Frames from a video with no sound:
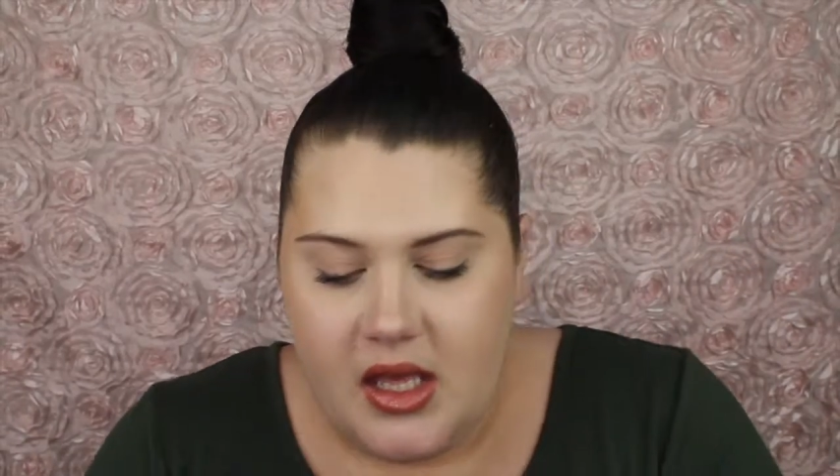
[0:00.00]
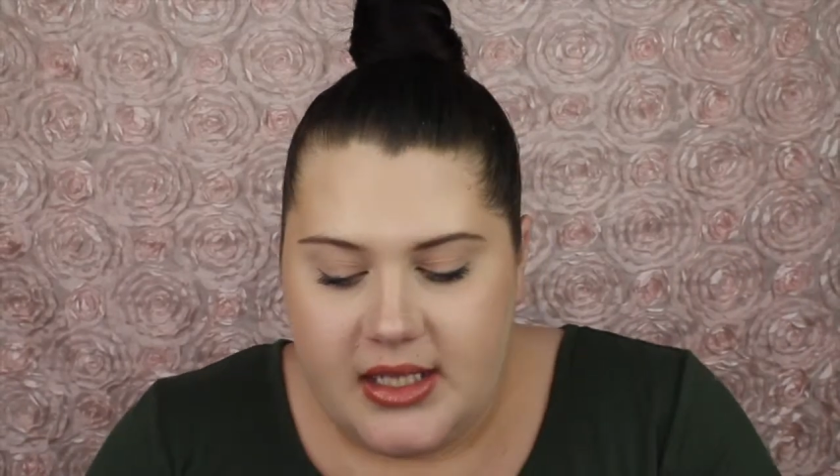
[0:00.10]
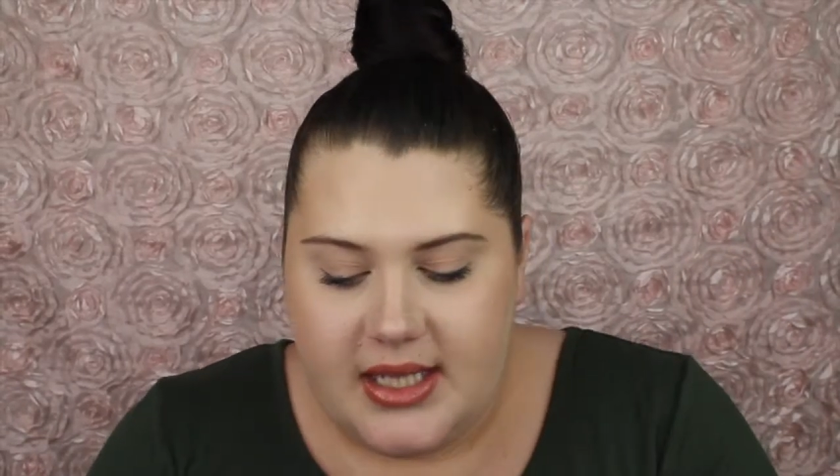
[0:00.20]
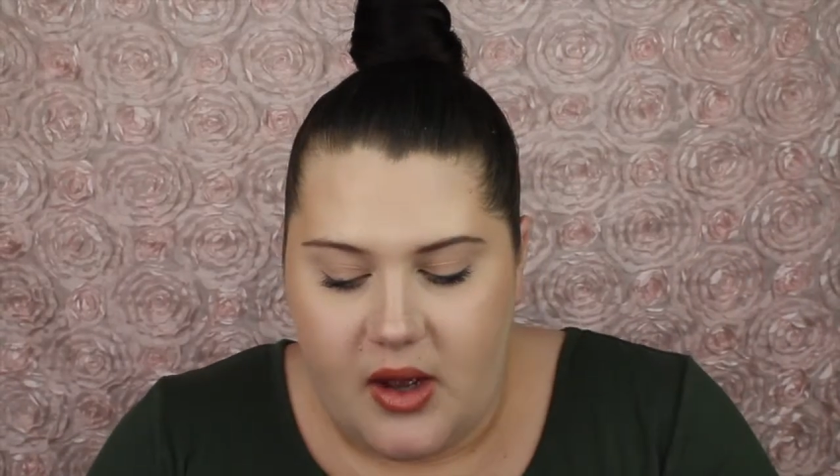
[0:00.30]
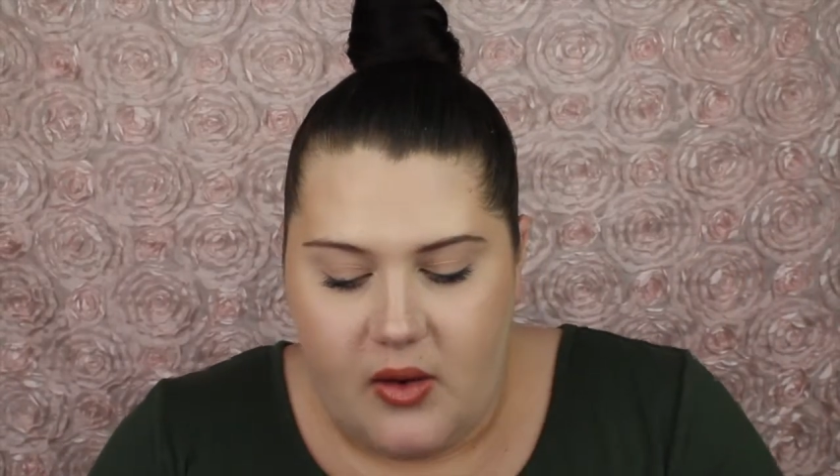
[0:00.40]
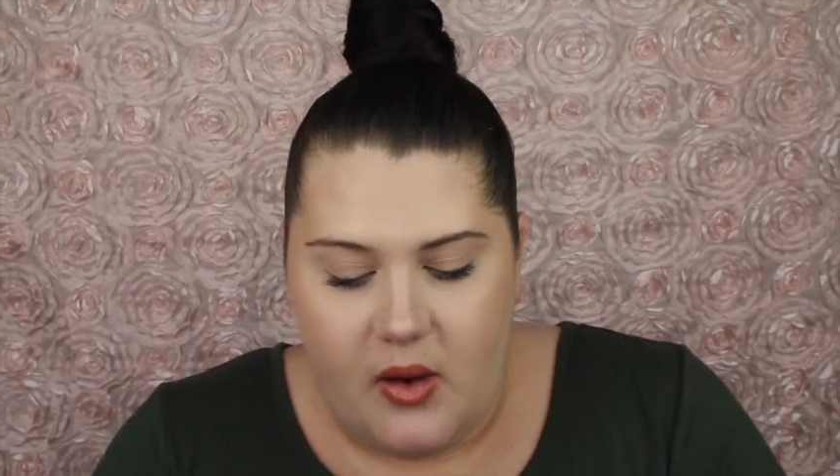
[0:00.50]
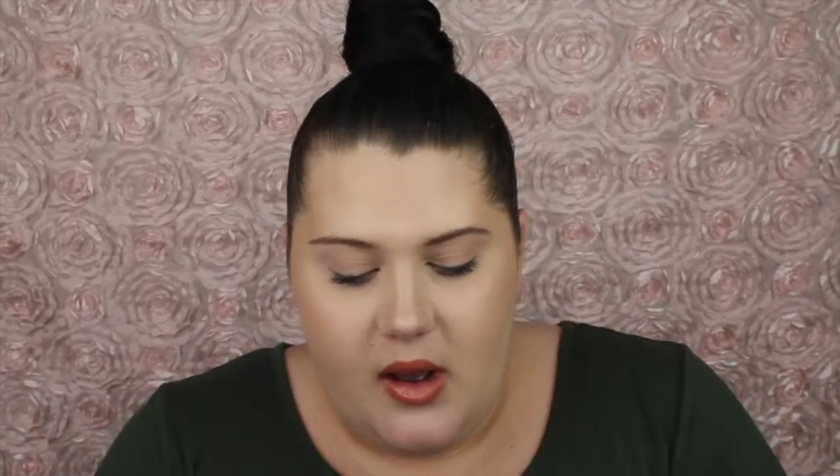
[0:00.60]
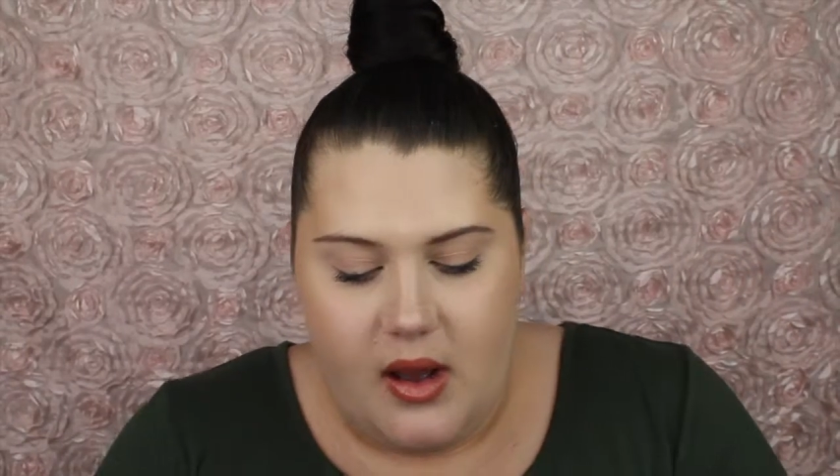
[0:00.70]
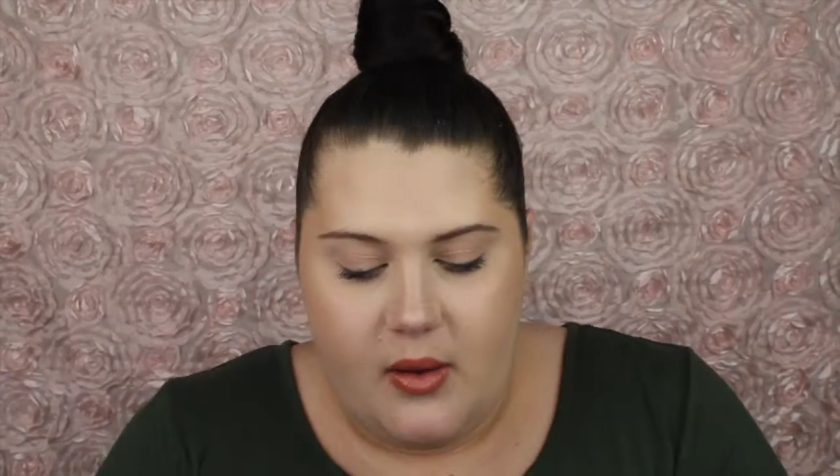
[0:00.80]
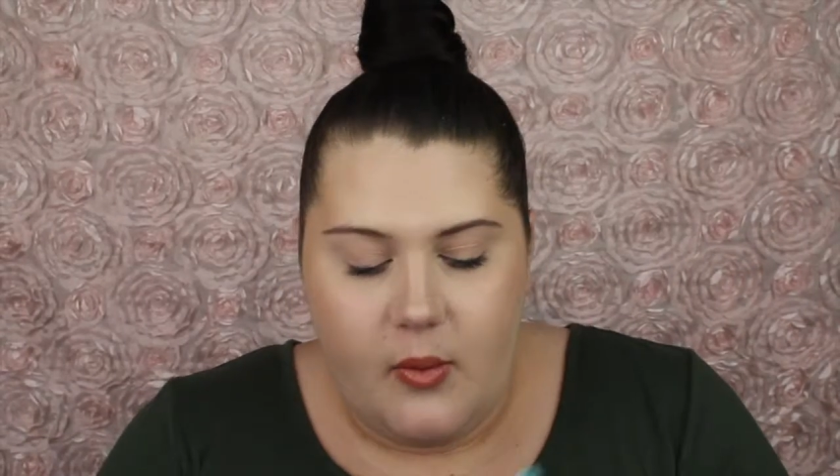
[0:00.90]
So
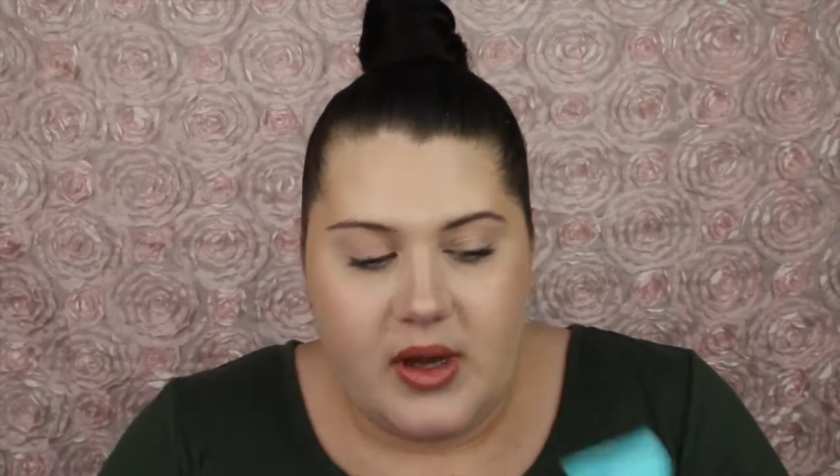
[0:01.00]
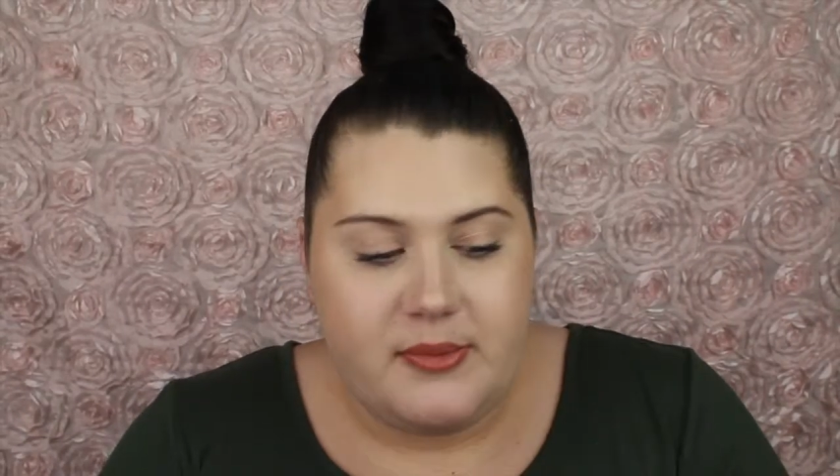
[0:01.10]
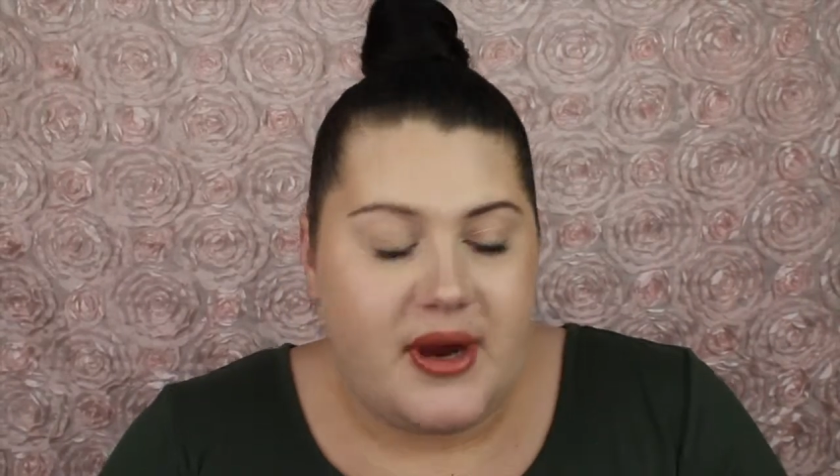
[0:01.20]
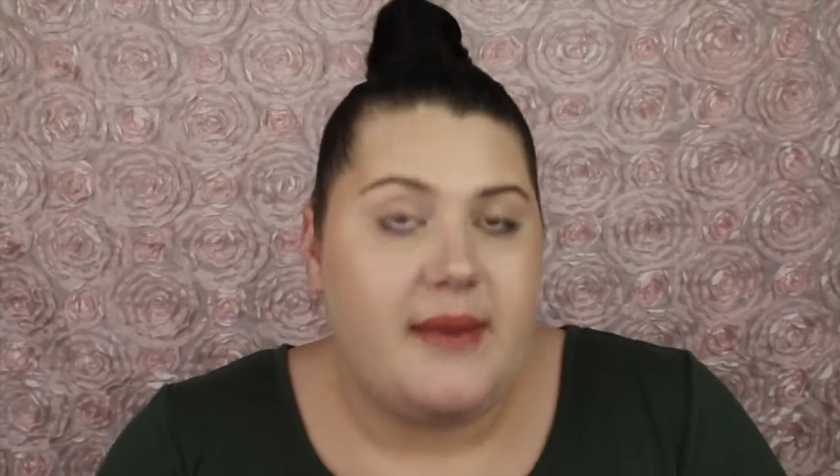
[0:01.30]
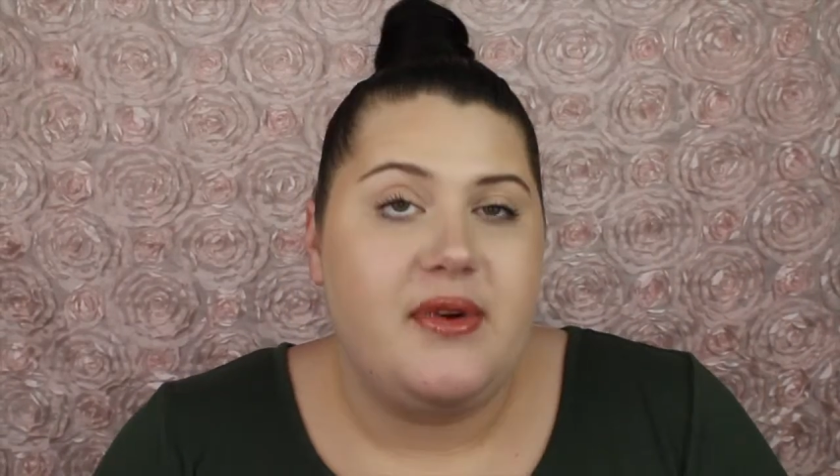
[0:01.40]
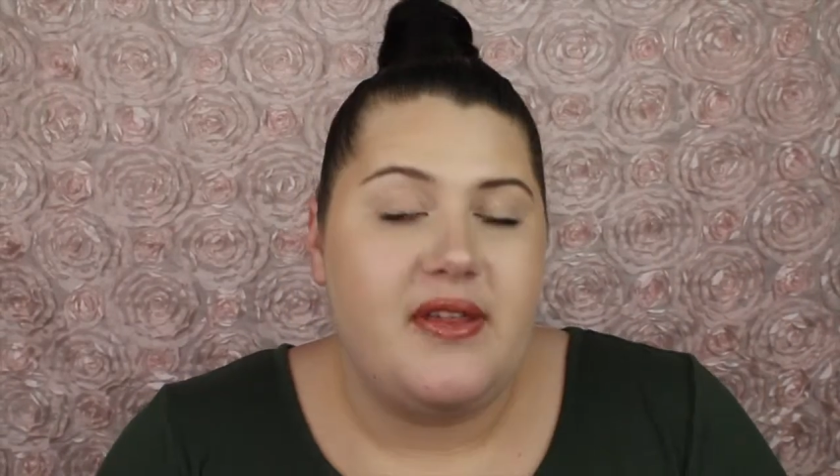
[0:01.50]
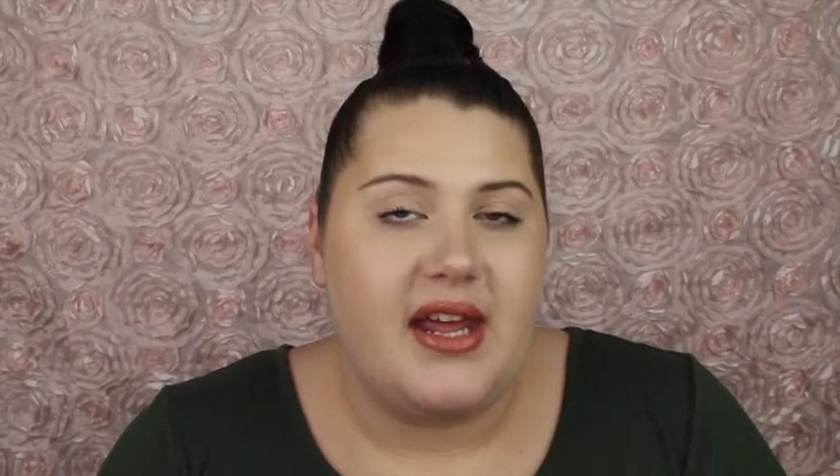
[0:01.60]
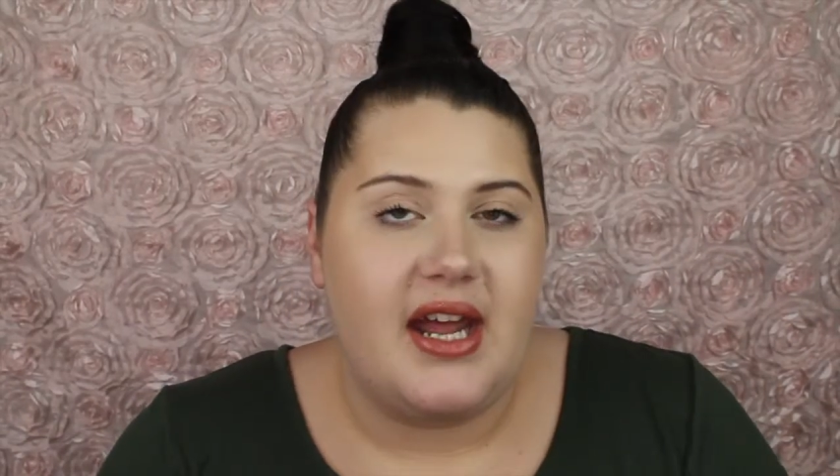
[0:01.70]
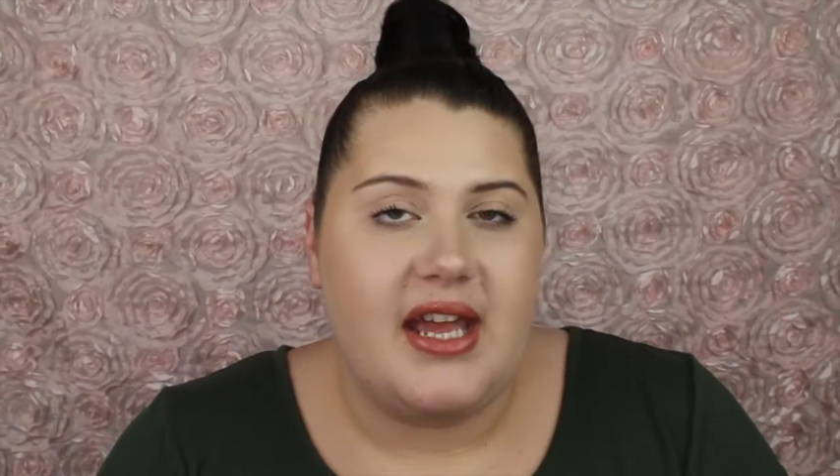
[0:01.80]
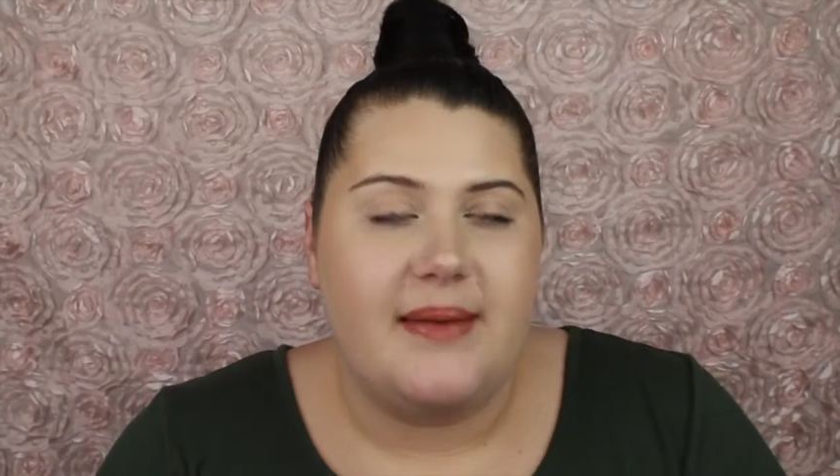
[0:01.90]
one primer
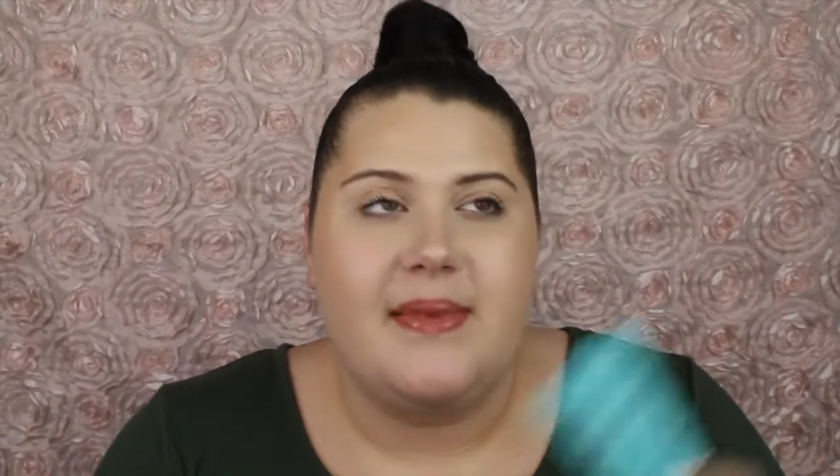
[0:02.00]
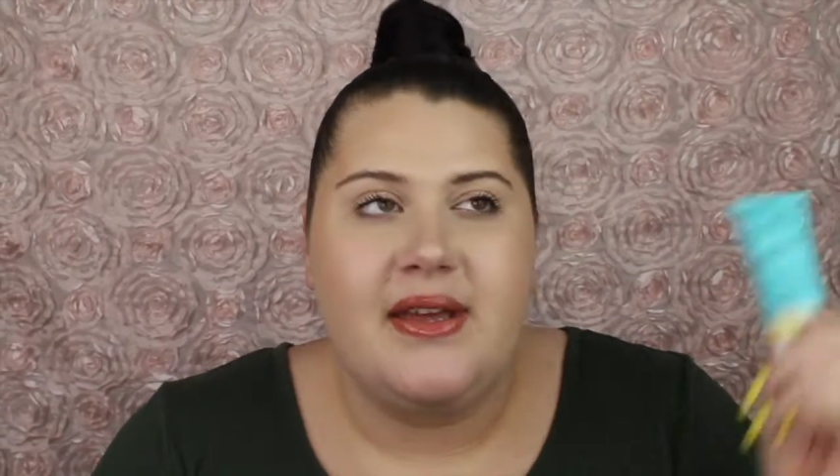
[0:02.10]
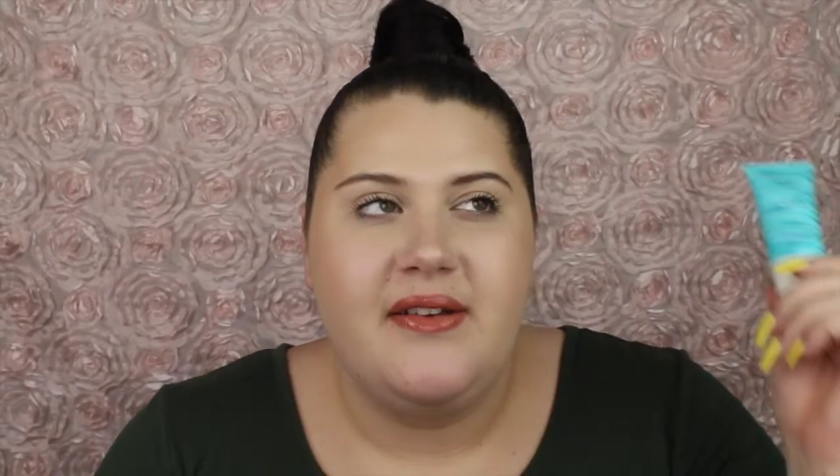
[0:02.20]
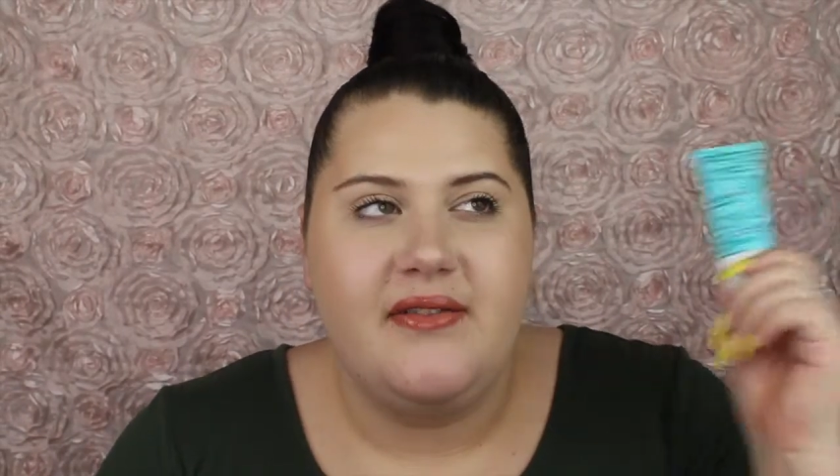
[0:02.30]
that I'm